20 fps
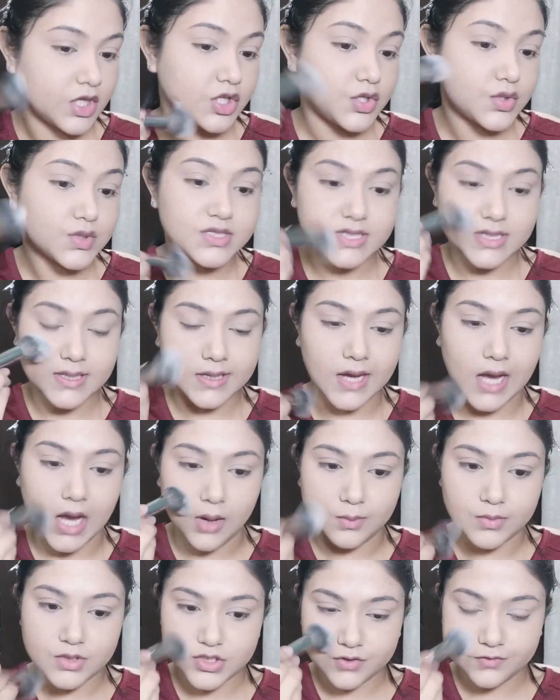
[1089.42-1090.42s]
You see
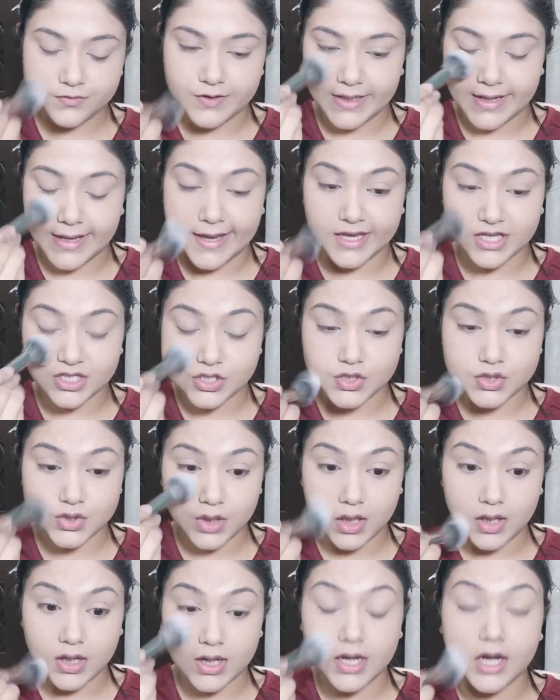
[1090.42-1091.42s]
how much of an
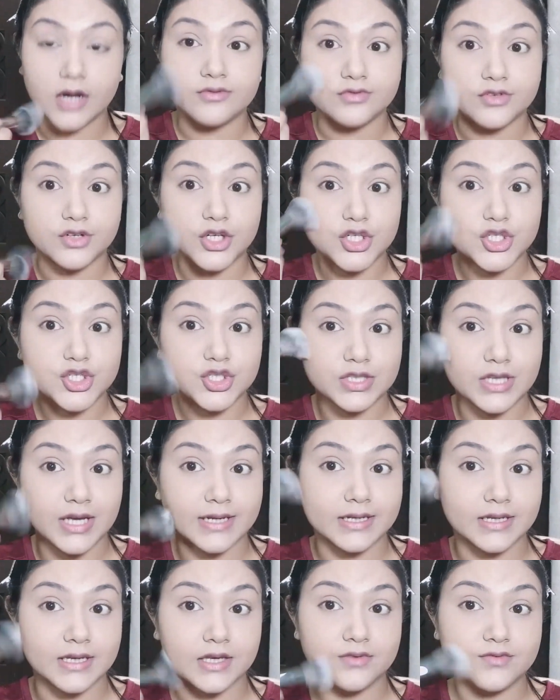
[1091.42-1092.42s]
extra coverage
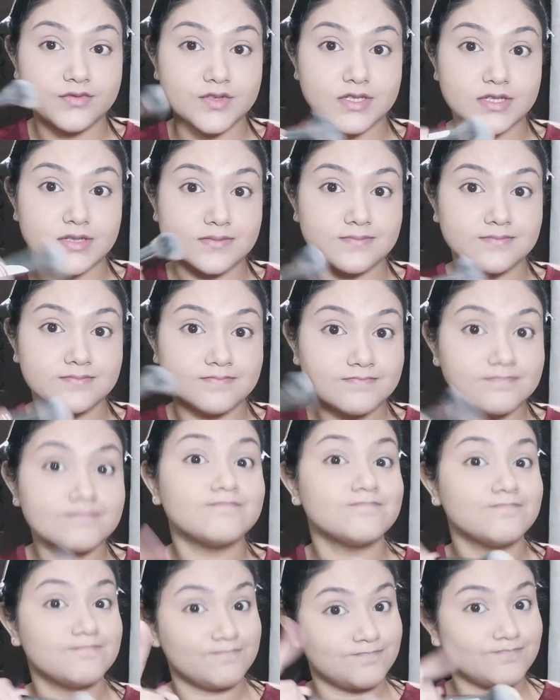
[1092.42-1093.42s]
that gives?
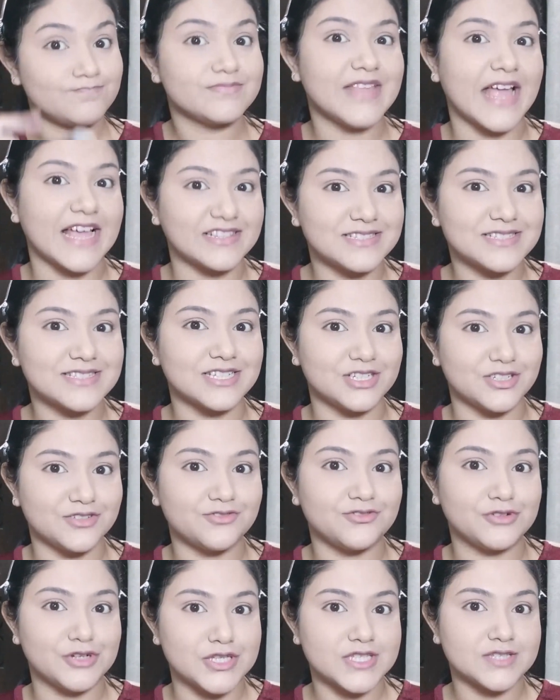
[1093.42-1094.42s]
That's the
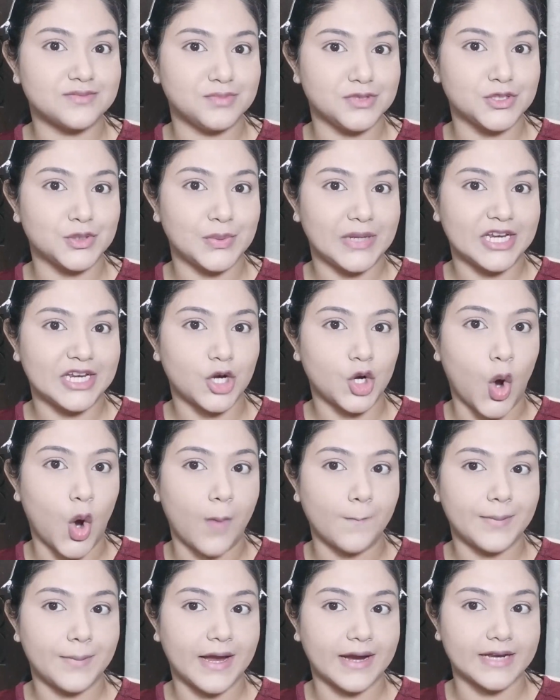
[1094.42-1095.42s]
difference between a
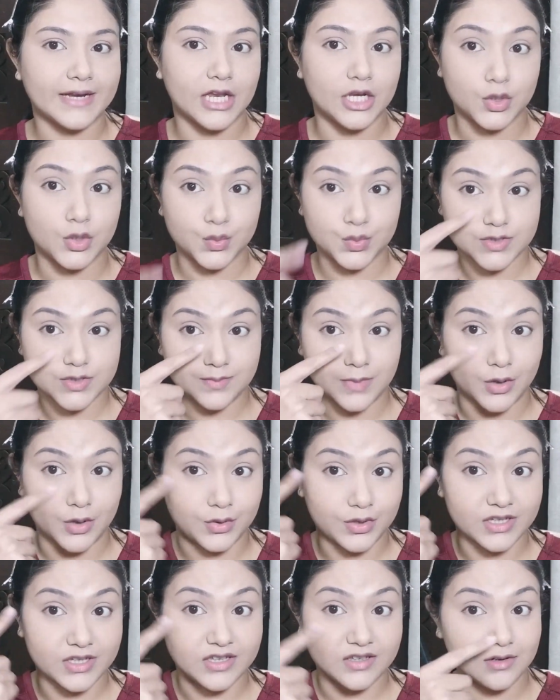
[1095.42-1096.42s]
compact and loose
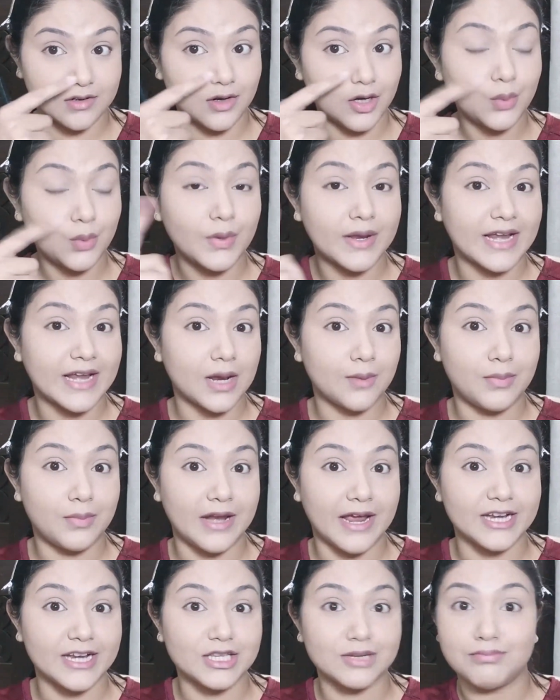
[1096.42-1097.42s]
powder. Here when I
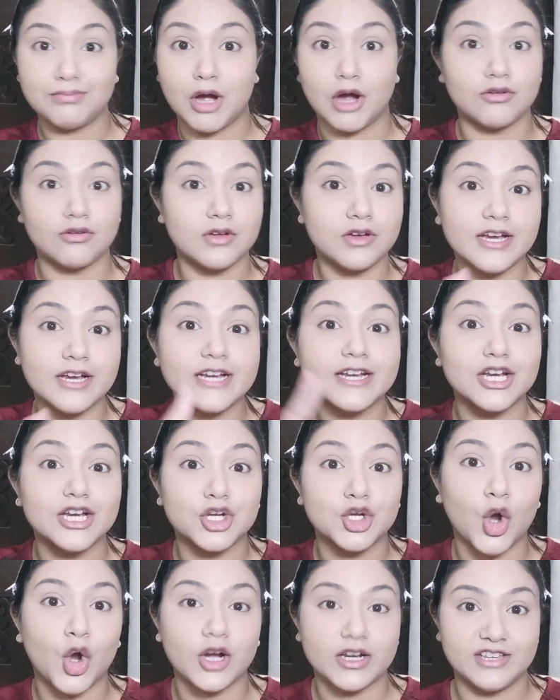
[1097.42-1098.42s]
applied the powder, it
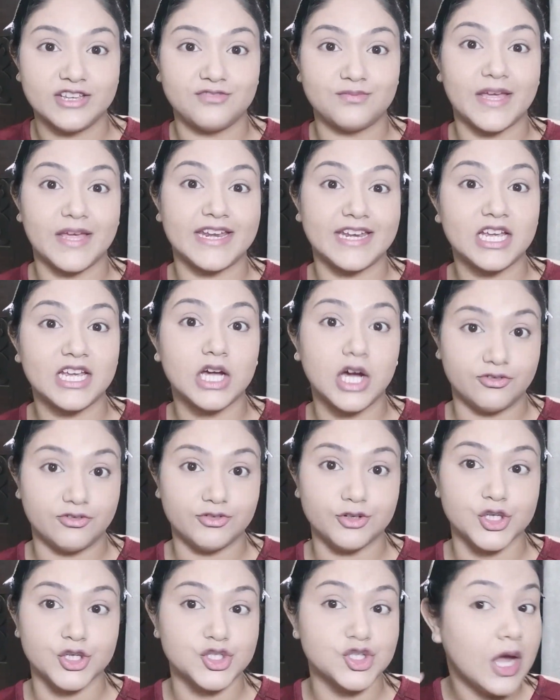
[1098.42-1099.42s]
did not give me any
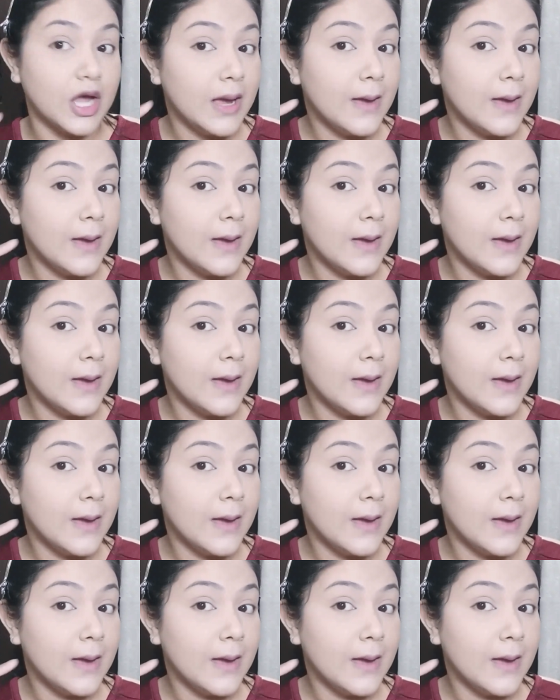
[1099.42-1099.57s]
coverage,